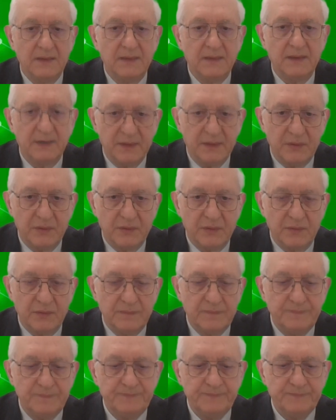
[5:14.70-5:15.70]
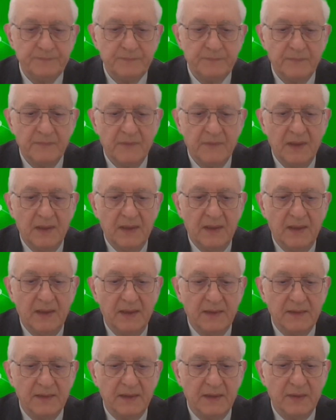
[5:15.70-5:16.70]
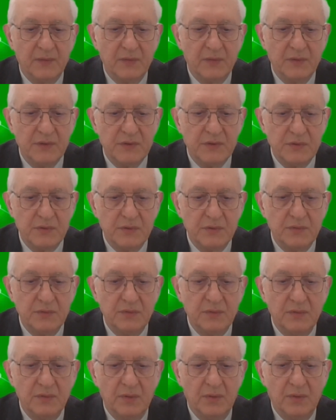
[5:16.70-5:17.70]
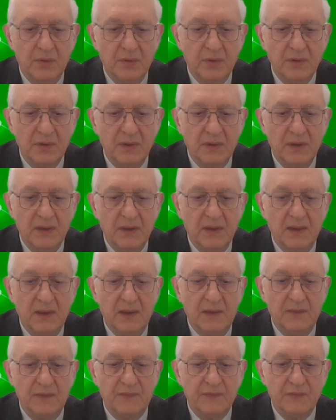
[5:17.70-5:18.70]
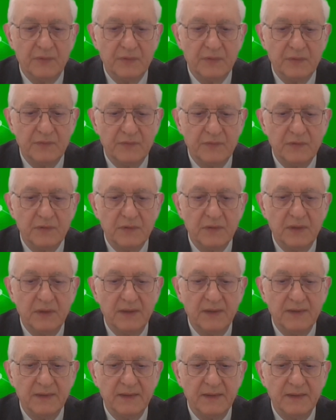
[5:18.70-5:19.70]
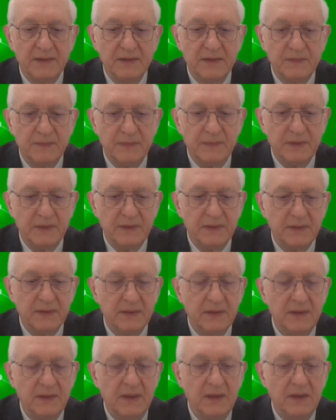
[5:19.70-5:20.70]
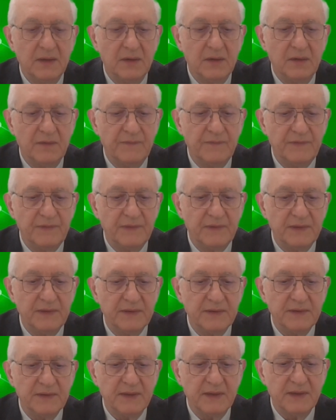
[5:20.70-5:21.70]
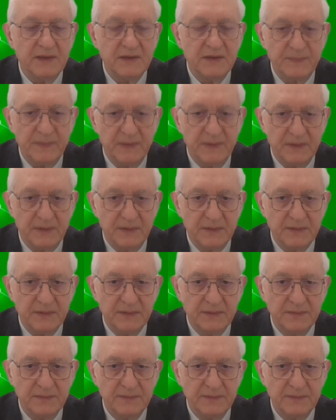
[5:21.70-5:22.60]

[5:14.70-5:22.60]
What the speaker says: Thank you, and I wish you all a fruitful and inspiring conference experience.